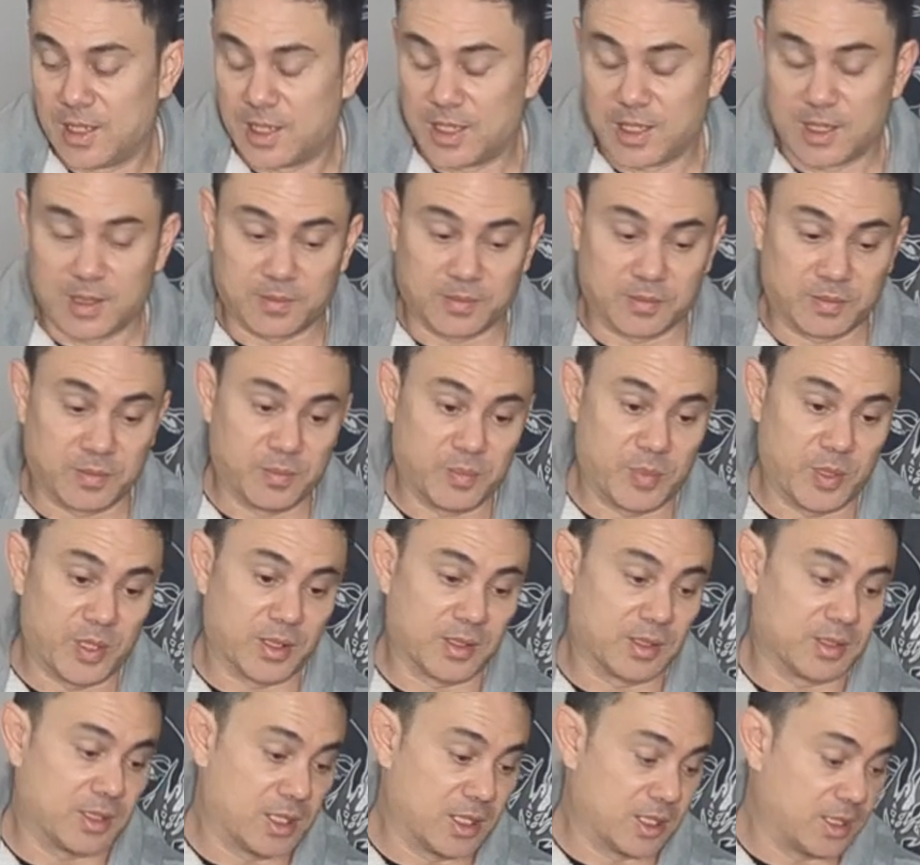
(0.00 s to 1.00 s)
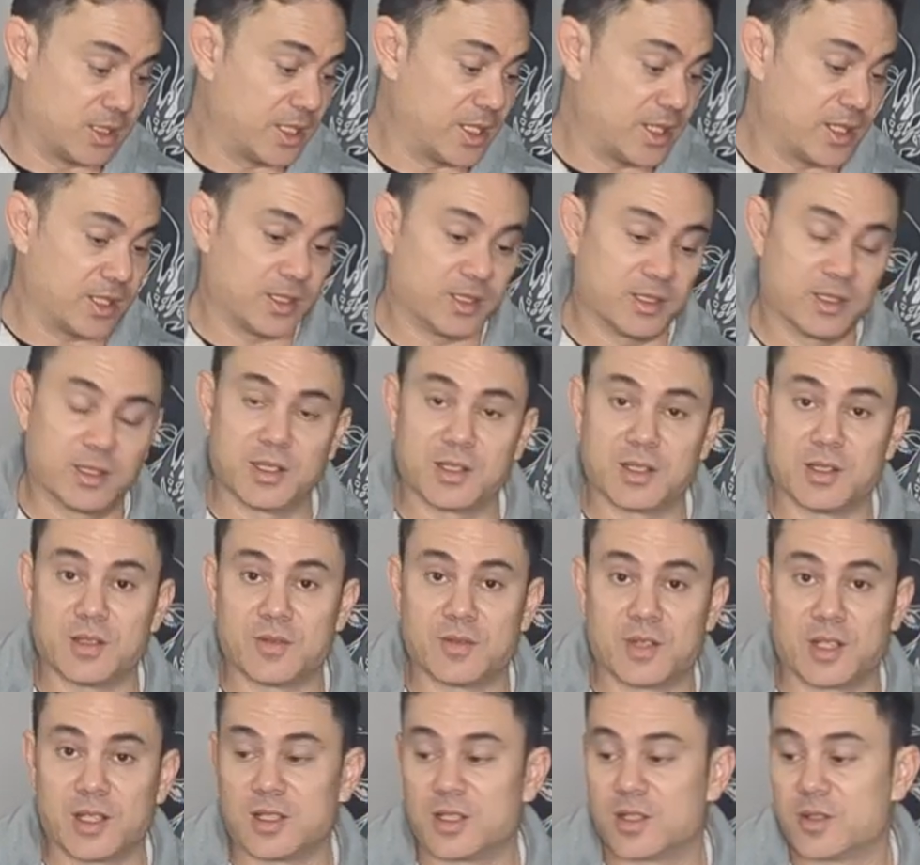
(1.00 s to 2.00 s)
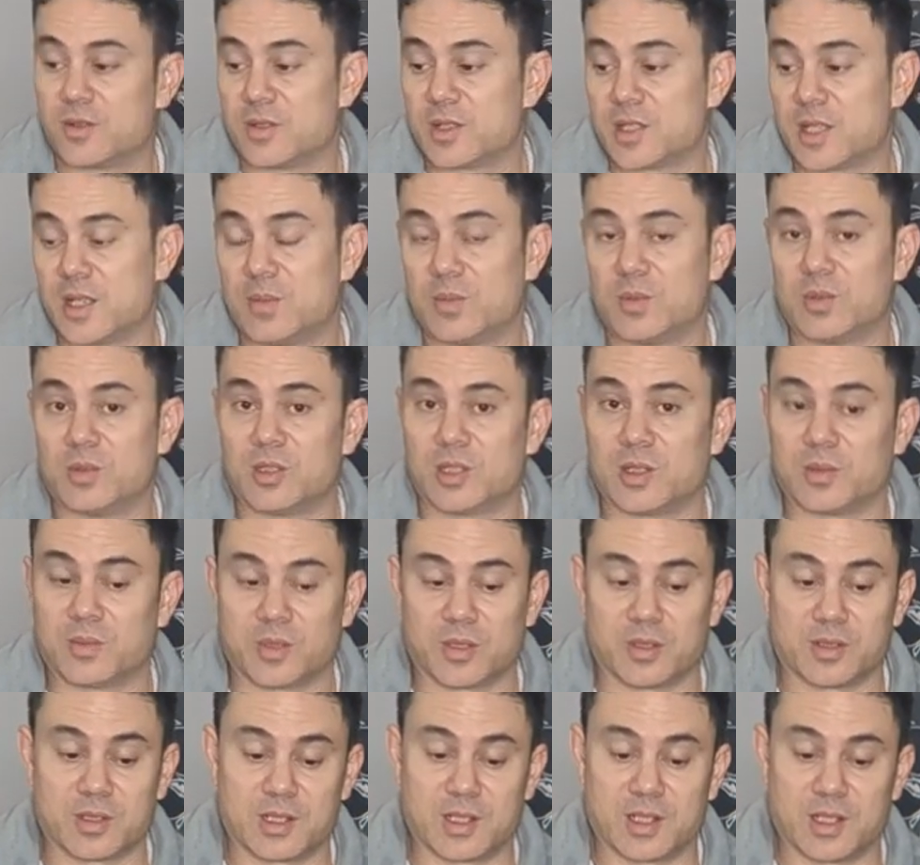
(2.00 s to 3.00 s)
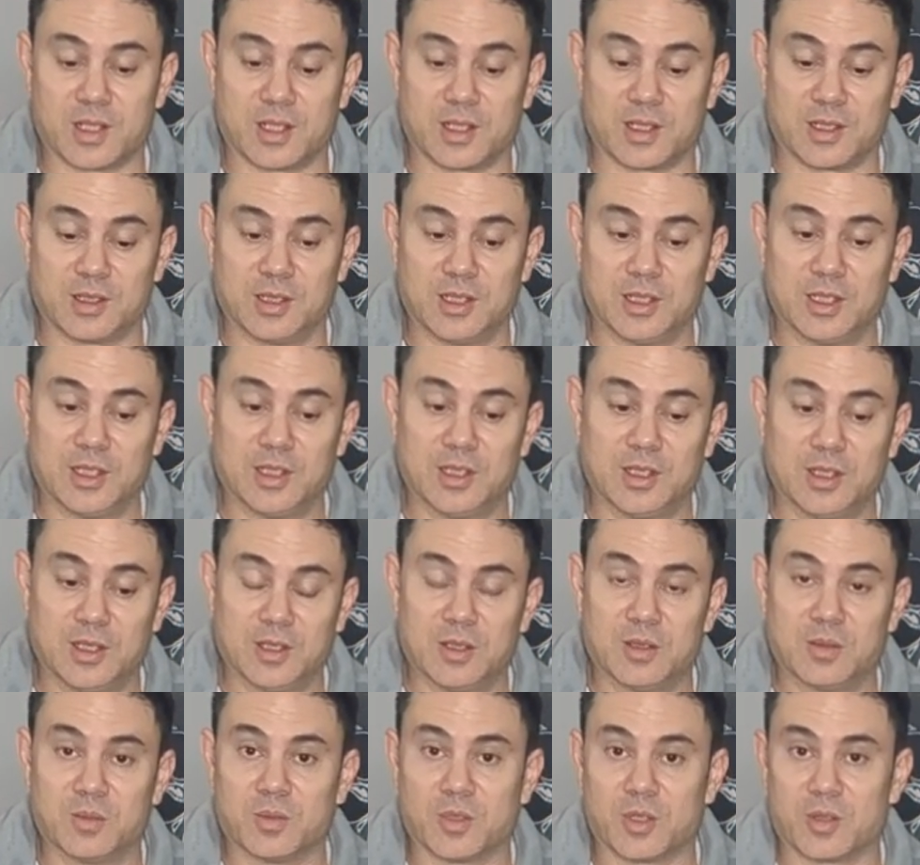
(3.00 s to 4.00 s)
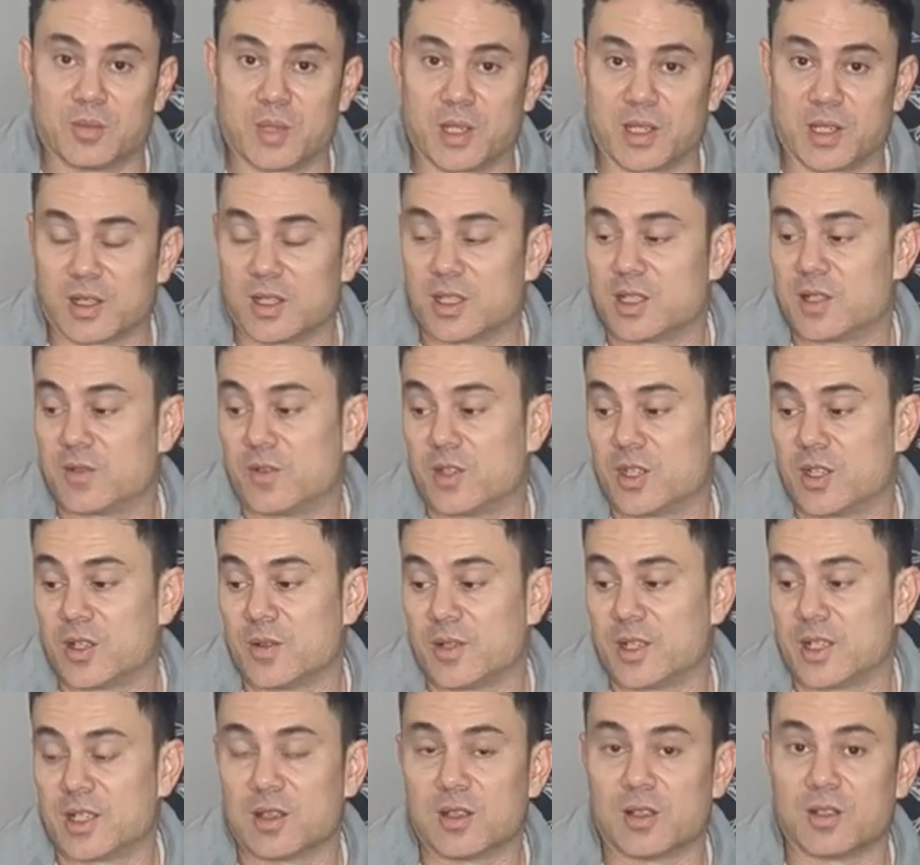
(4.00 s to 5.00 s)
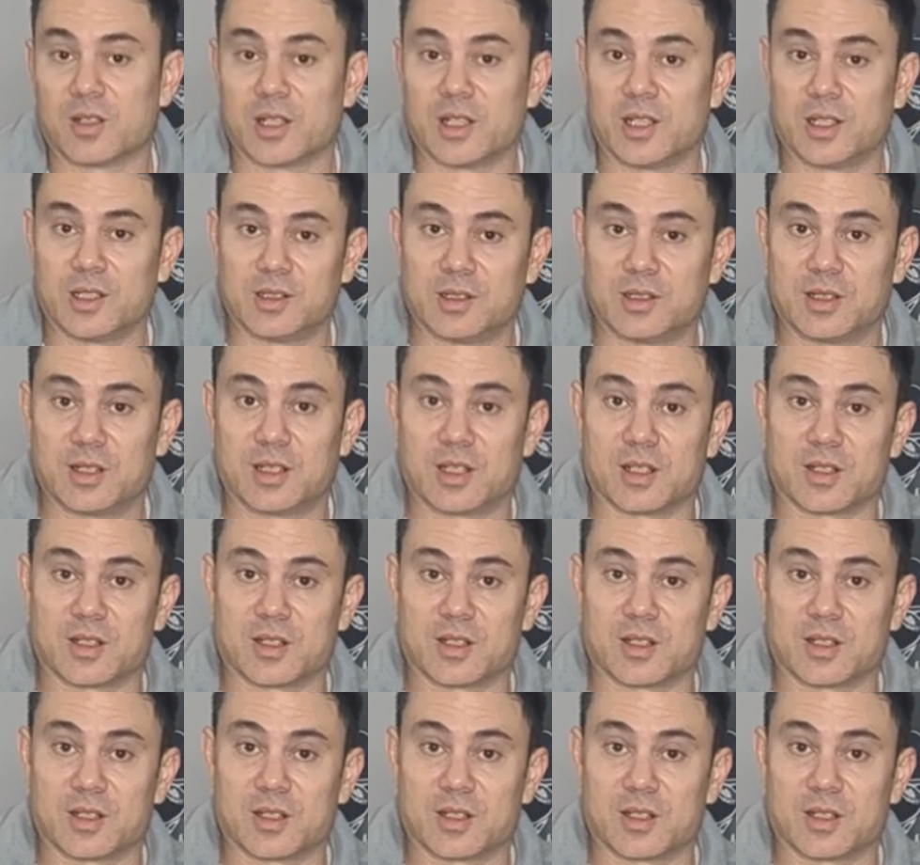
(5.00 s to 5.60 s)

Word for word: Um, but now this is ready to assemble. I won't. Uh, won't make this video any longer.